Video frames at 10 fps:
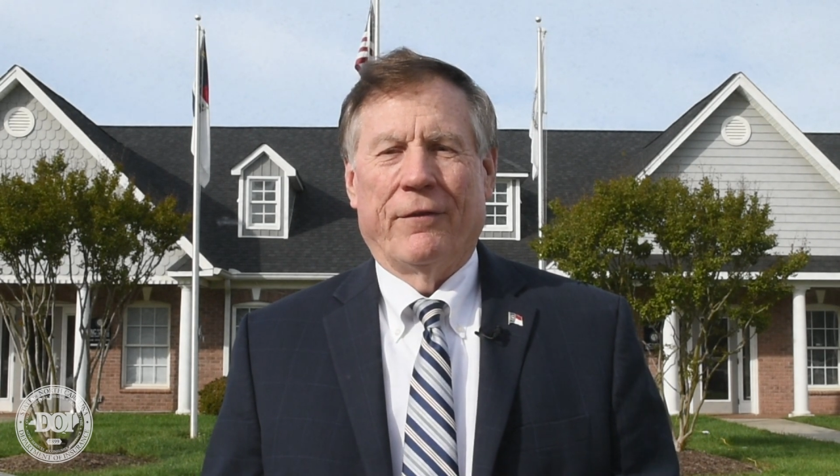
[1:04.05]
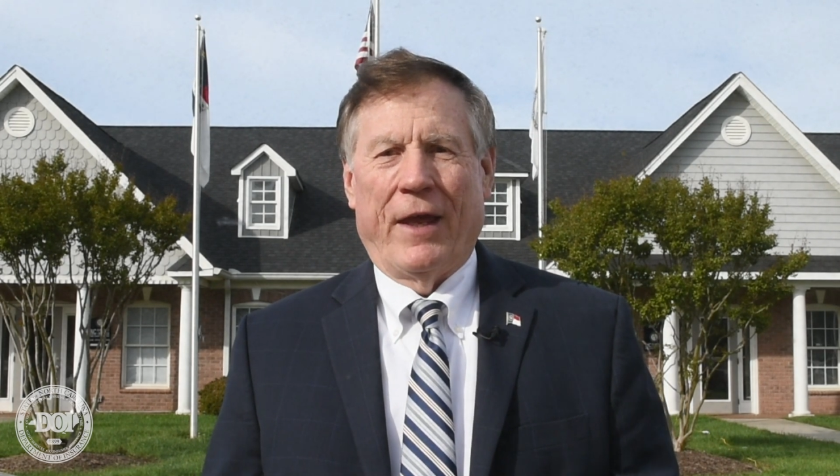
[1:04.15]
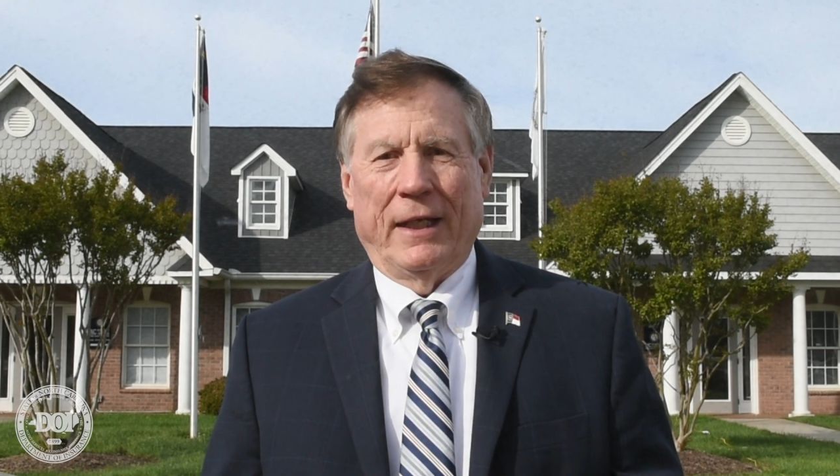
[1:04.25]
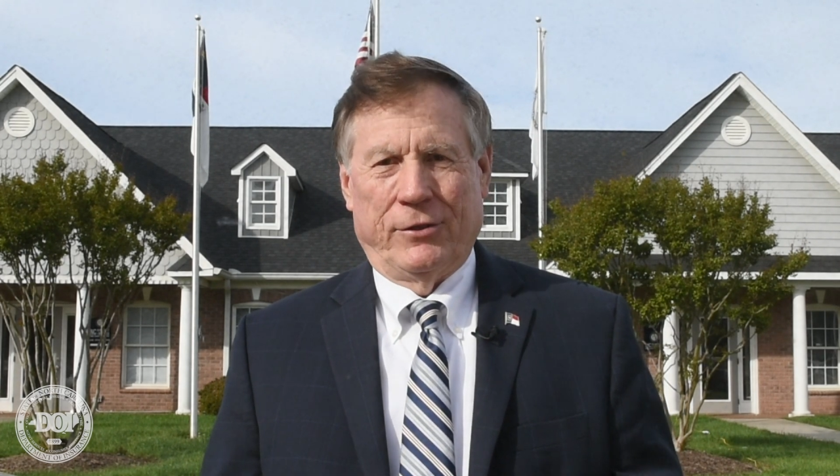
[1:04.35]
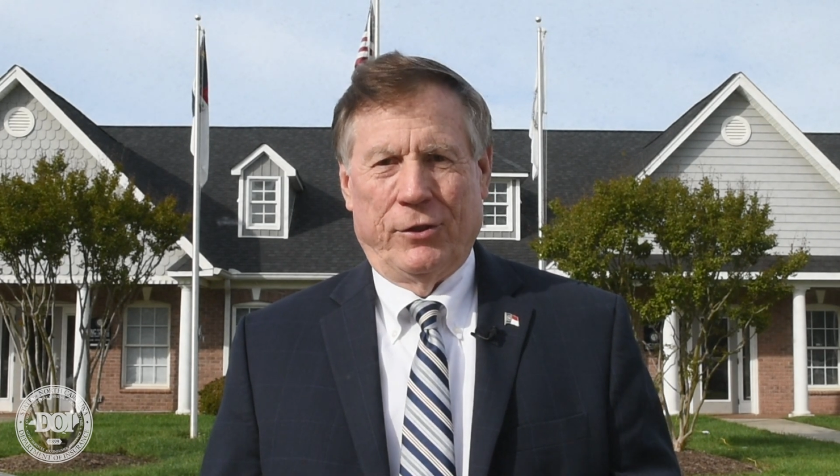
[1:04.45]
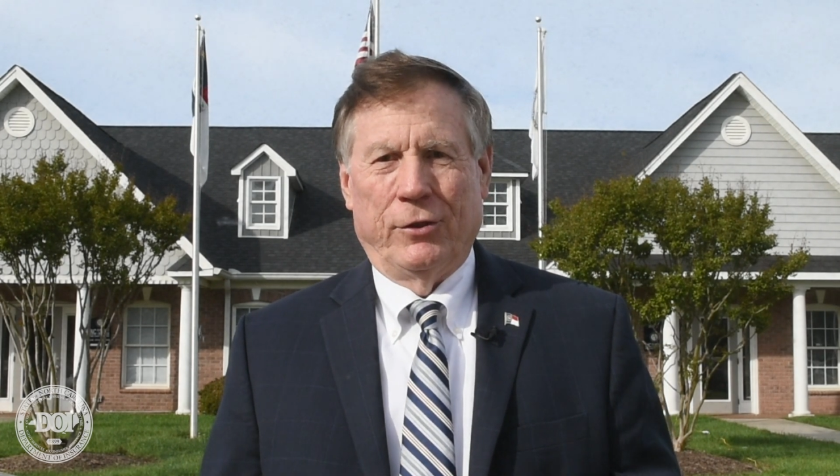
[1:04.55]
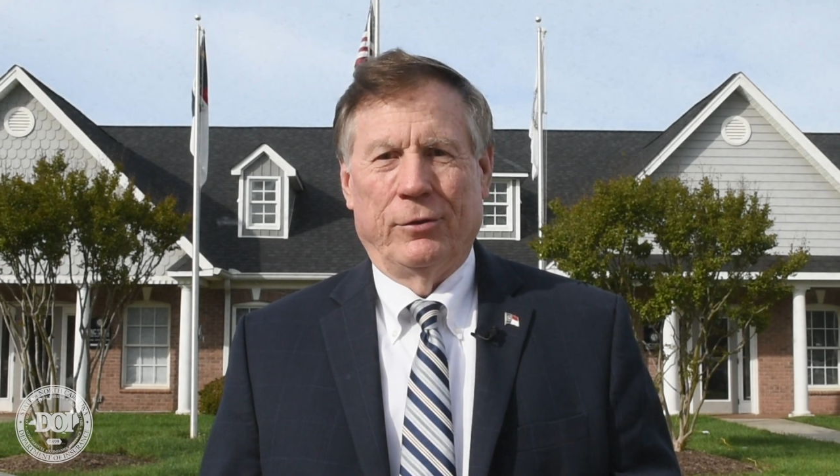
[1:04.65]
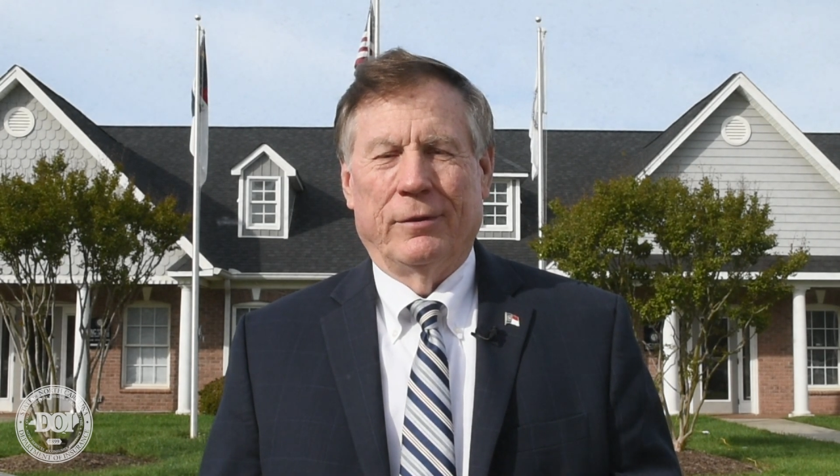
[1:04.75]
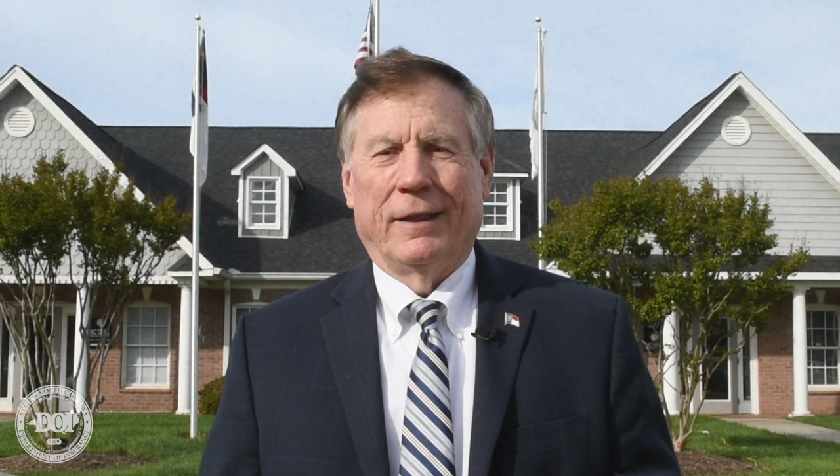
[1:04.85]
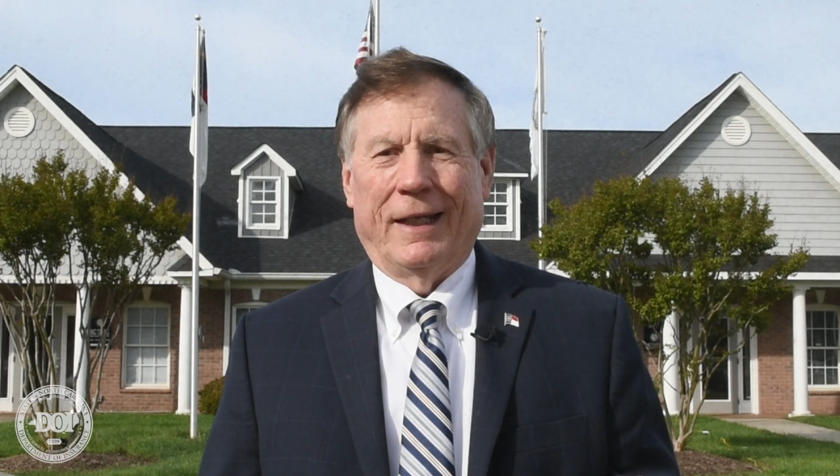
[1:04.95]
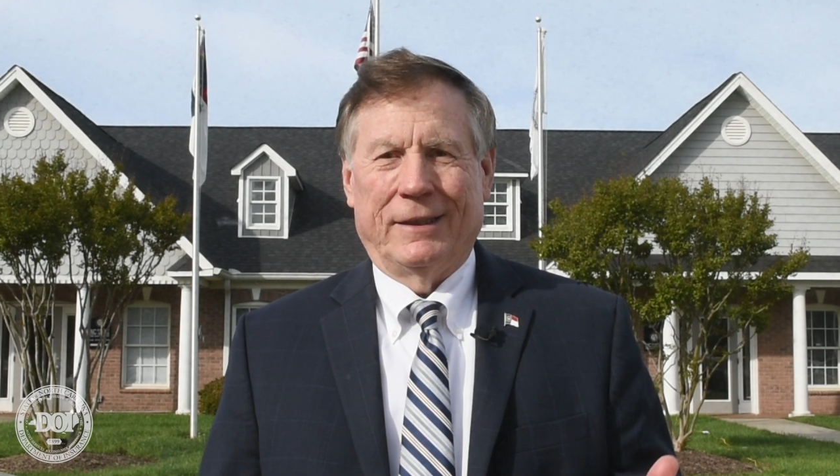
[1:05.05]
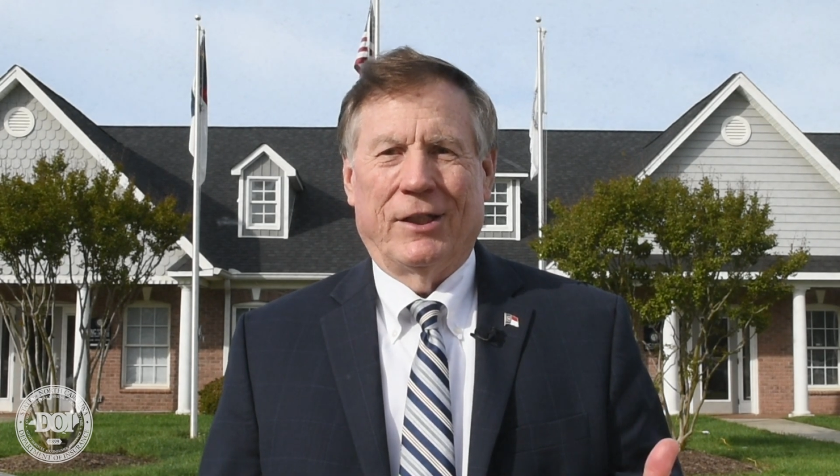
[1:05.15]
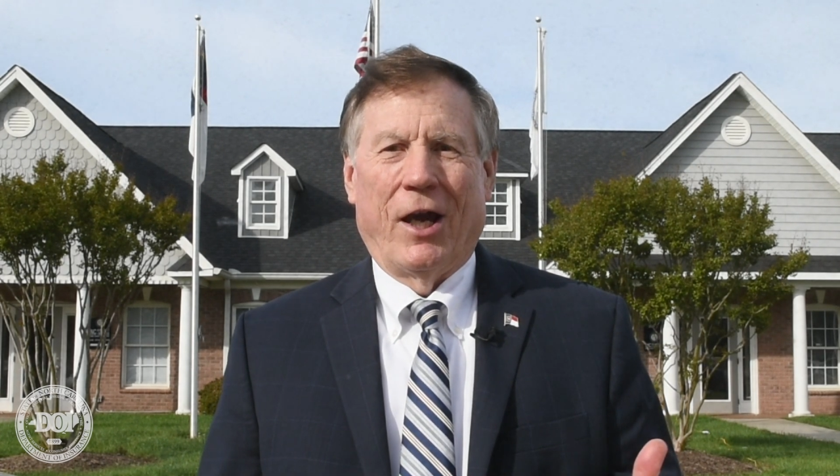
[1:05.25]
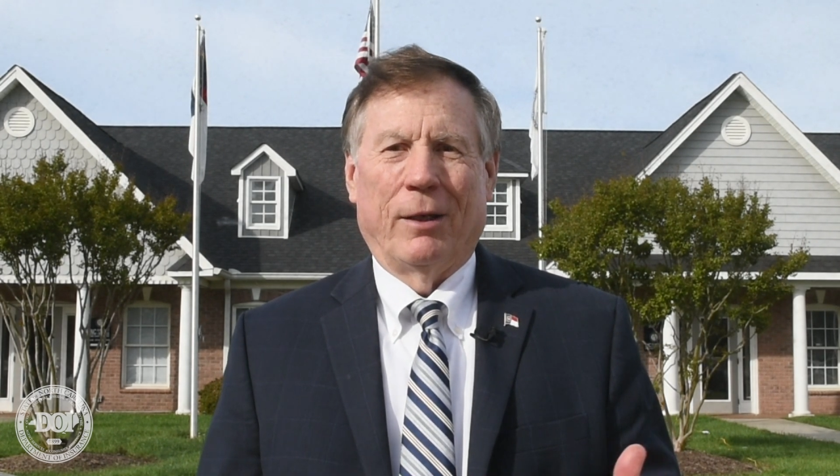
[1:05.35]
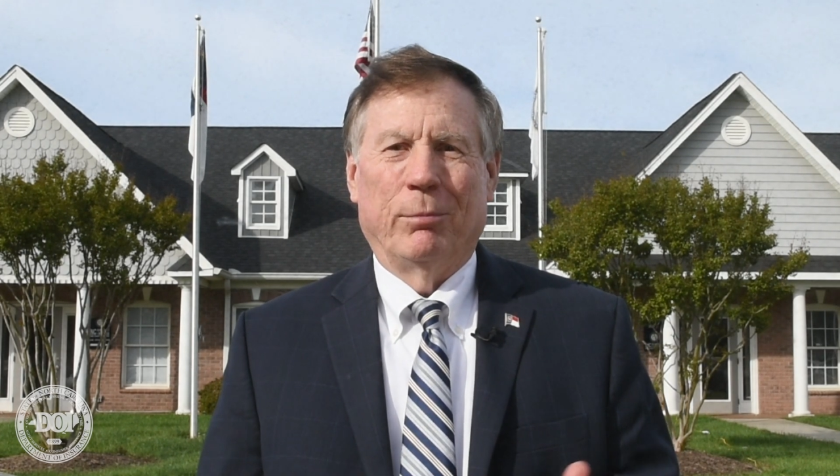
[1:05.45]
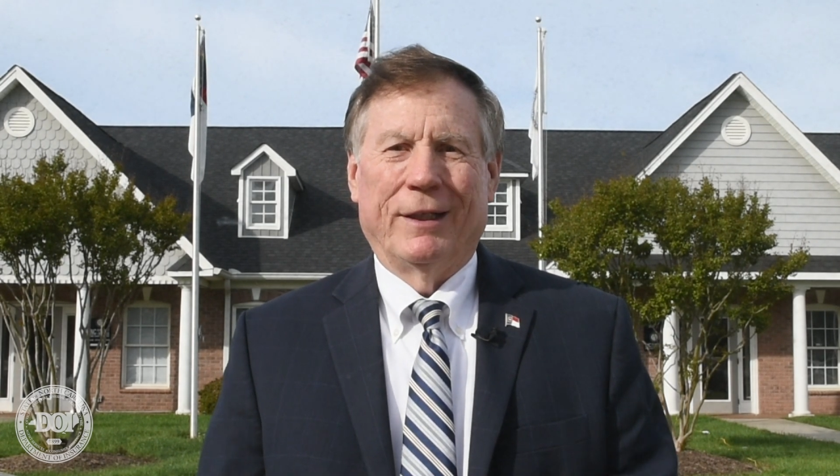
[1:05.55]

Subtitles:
Thank you, and God